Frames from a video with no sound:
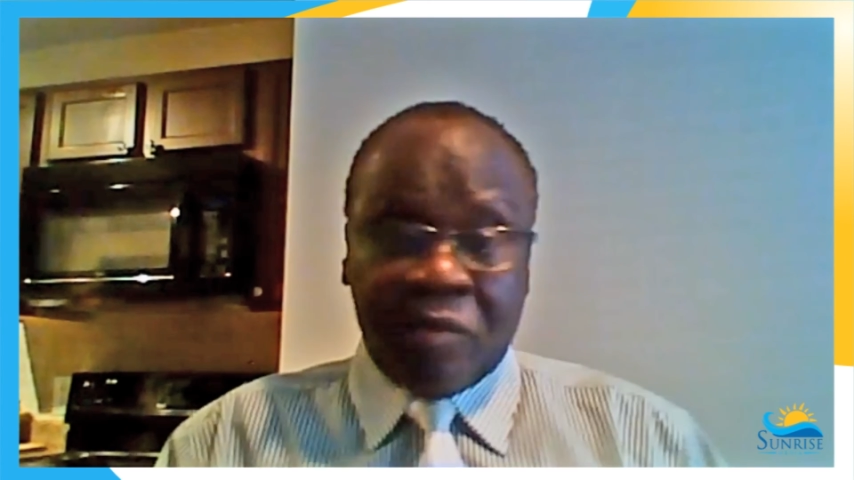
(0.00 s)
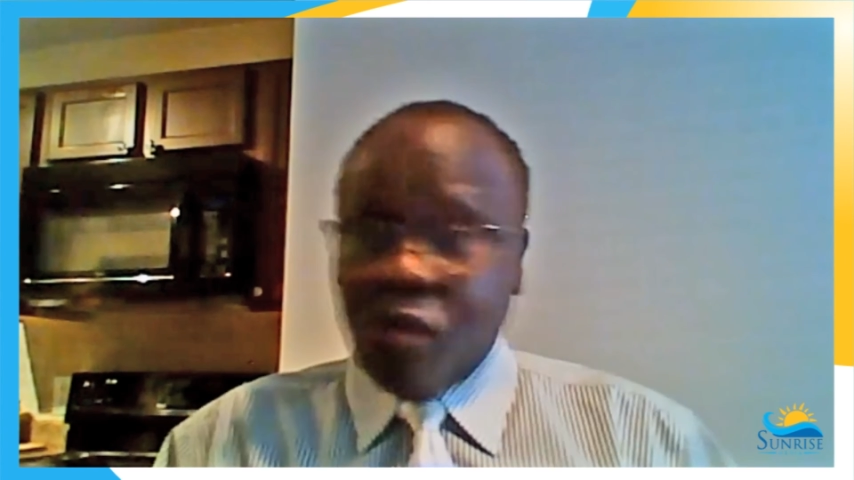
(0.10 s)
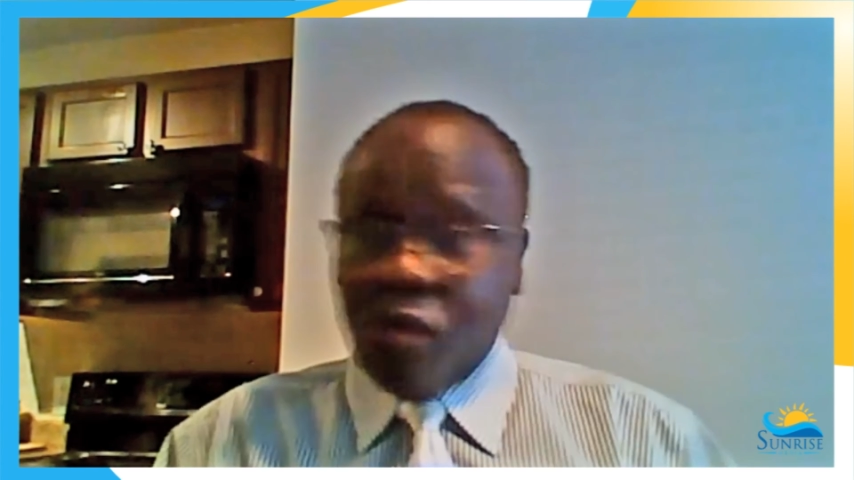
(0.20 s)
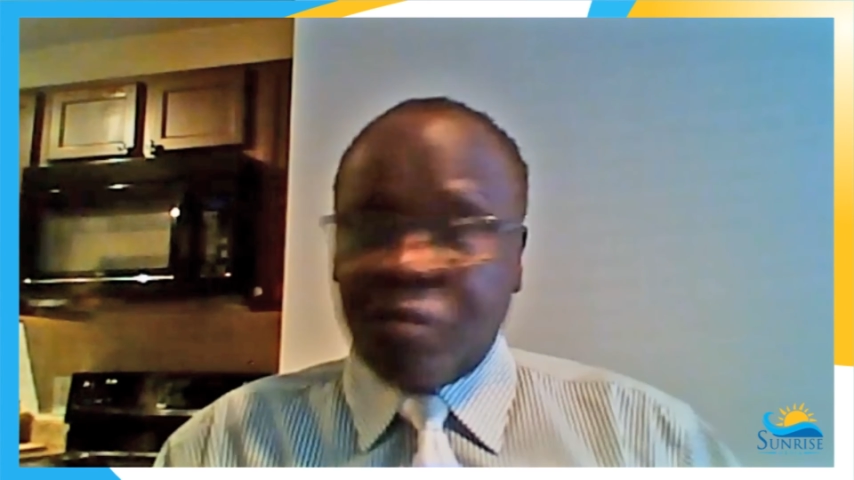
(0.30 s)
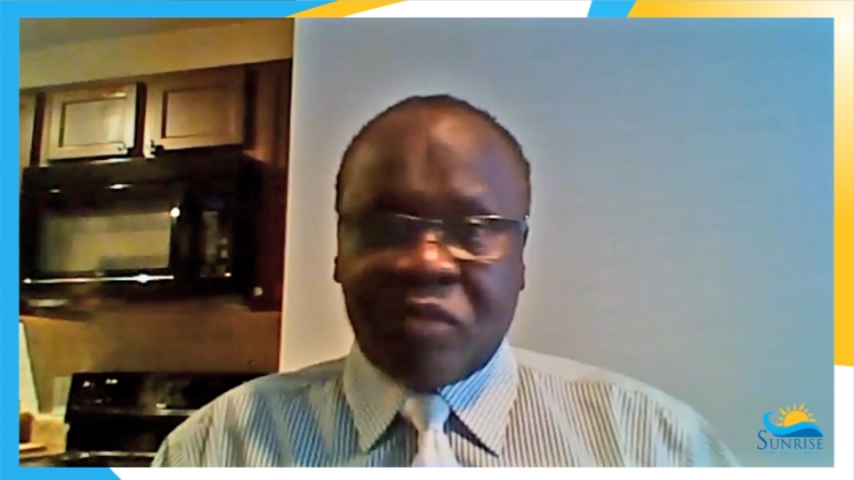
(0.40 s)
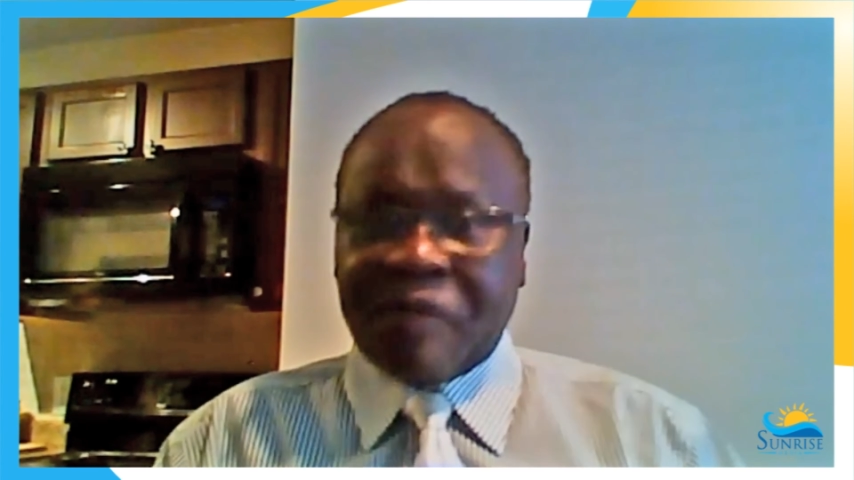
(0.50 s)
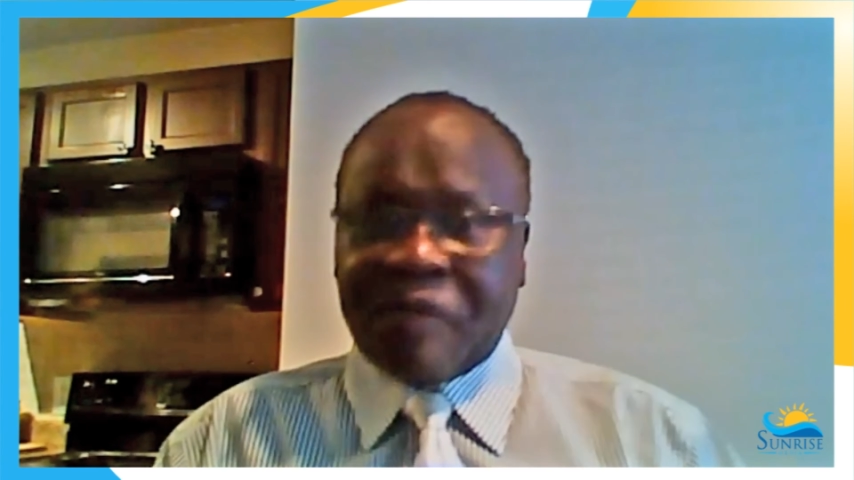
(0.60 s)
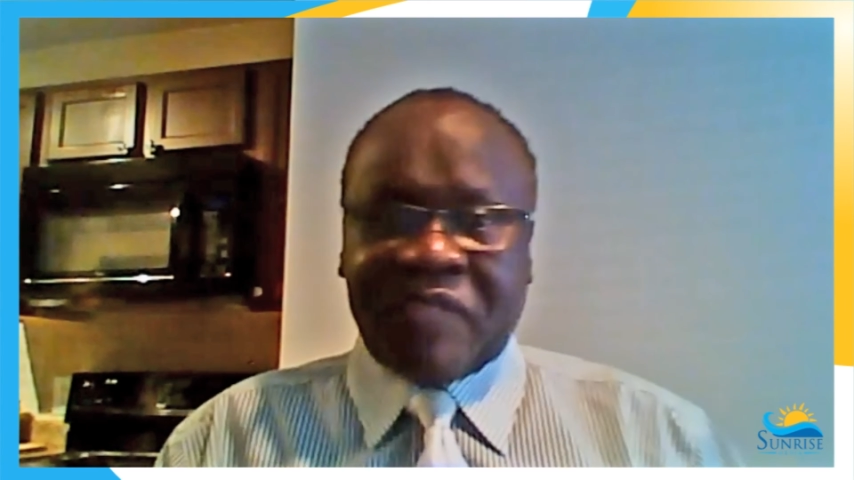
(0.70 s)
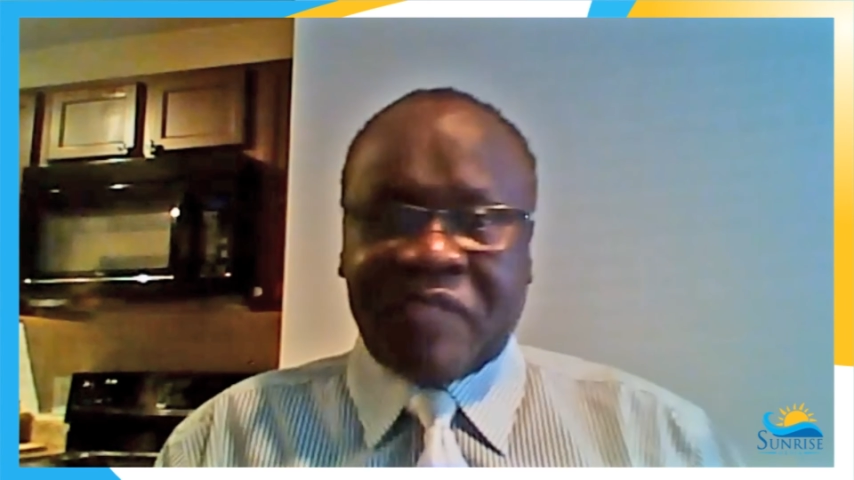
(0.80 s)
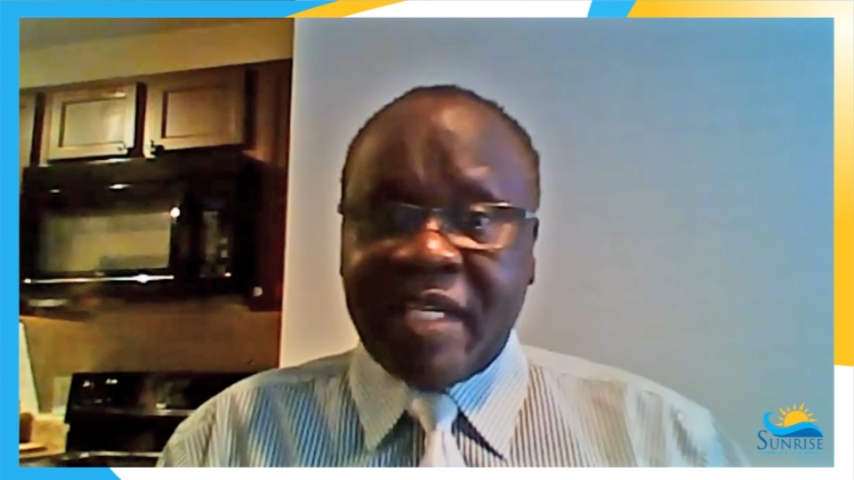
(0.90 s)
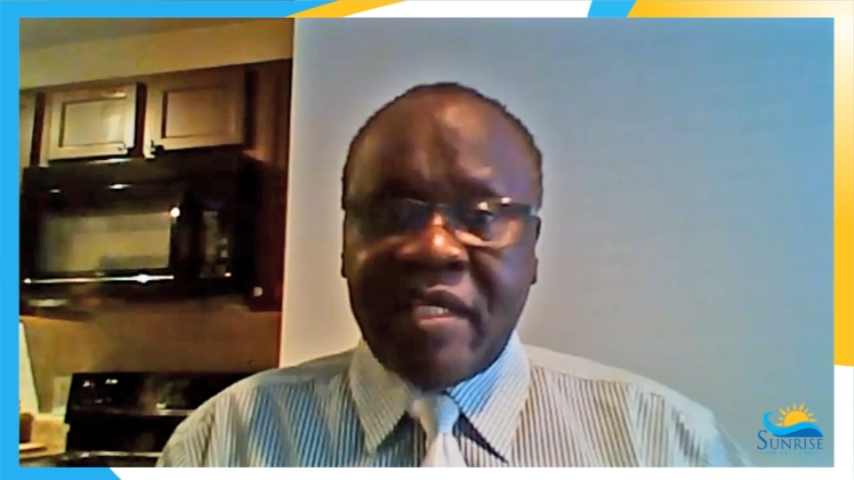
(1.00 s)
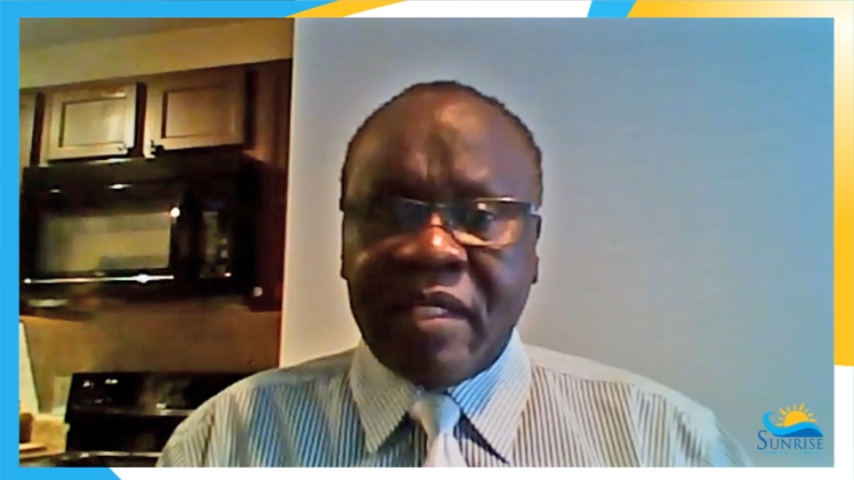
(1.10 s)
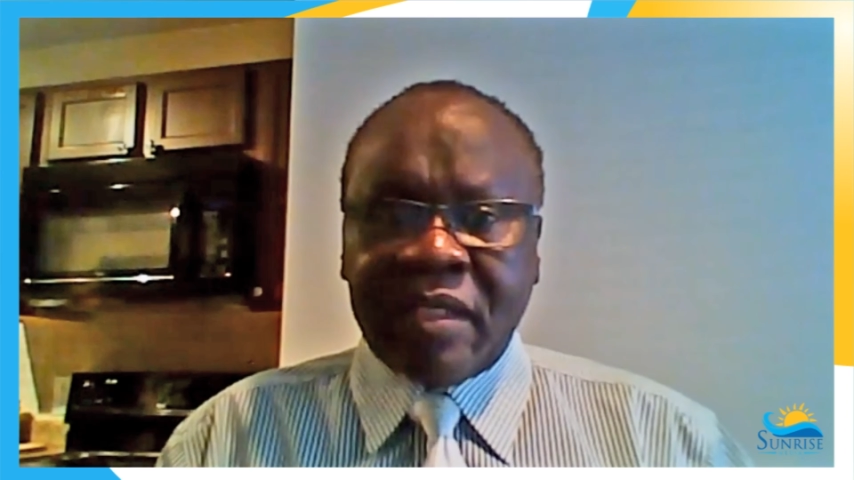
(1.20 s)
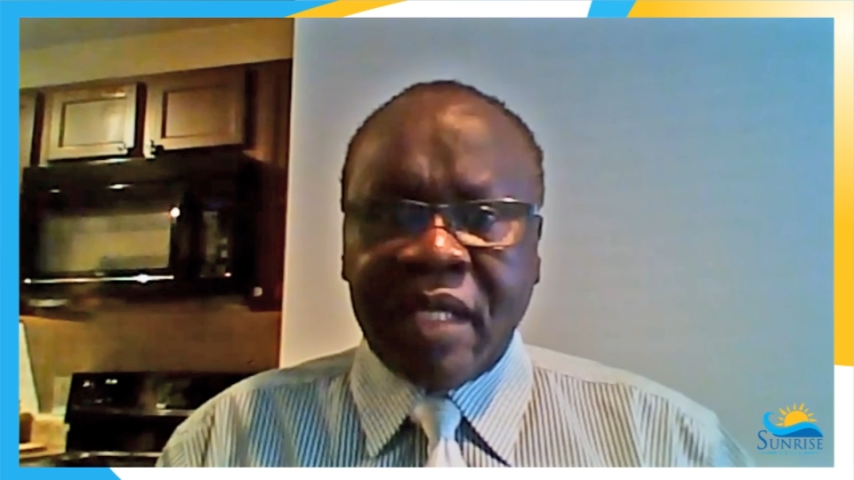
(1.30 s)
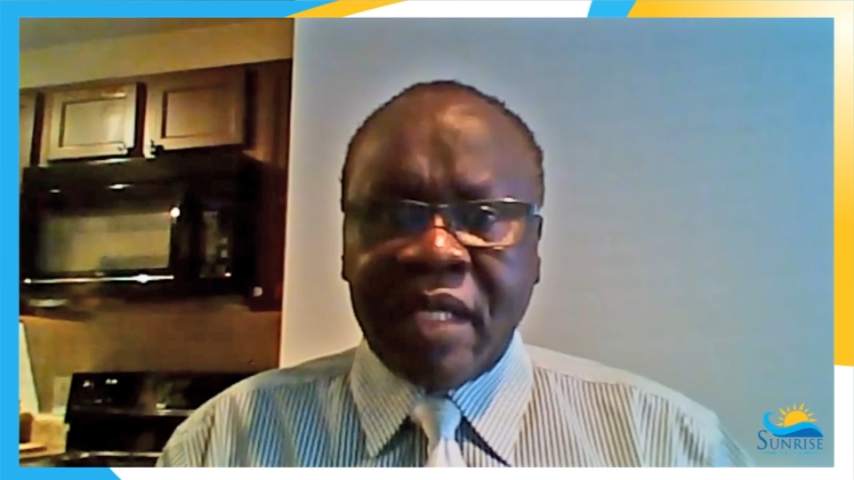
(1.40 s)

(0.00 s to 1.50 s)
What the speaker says: almost 15 years,